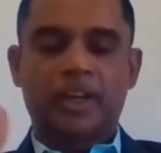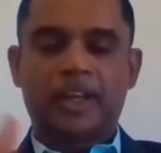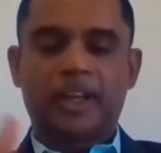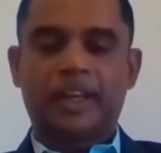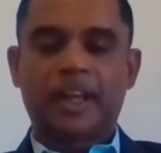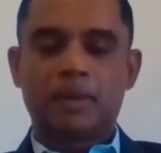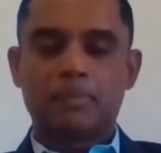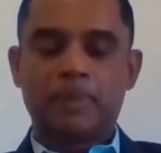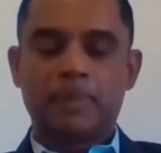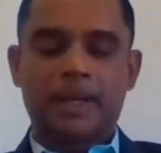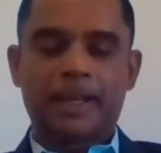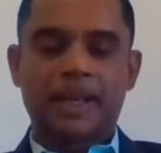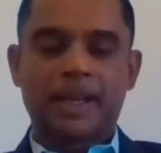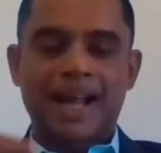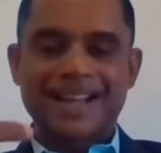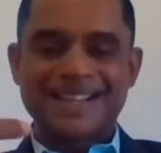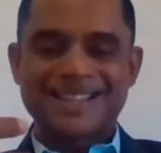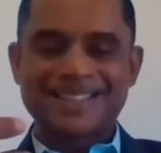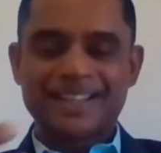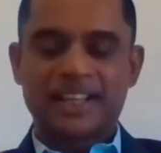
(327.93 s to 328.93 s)
it can be a
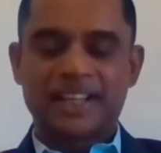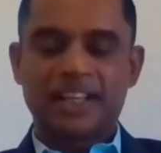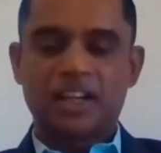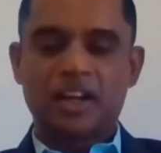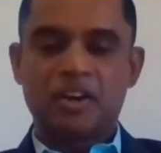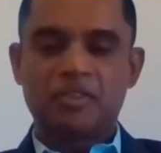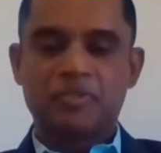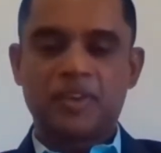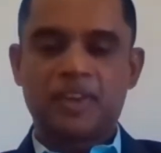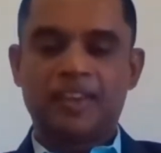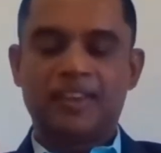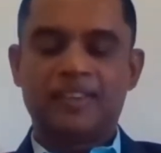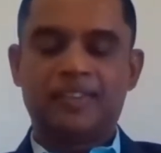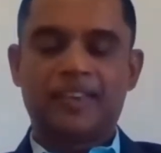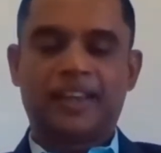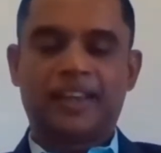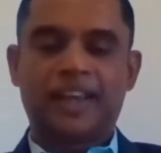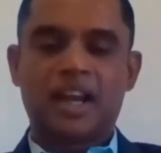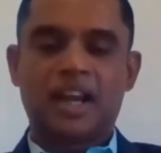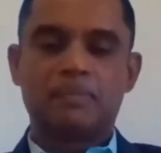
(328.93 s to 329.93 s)
task in the office,
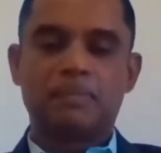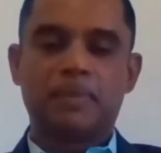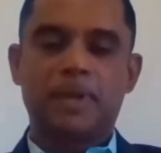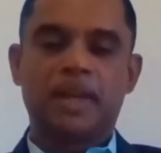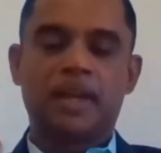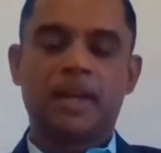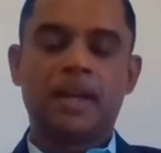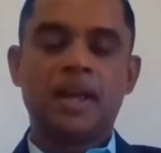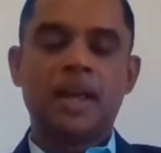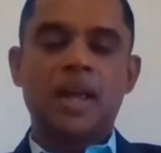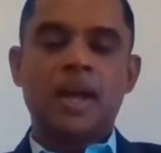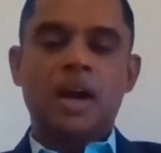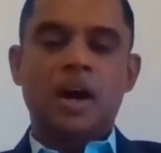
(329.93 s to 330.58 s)
it can be a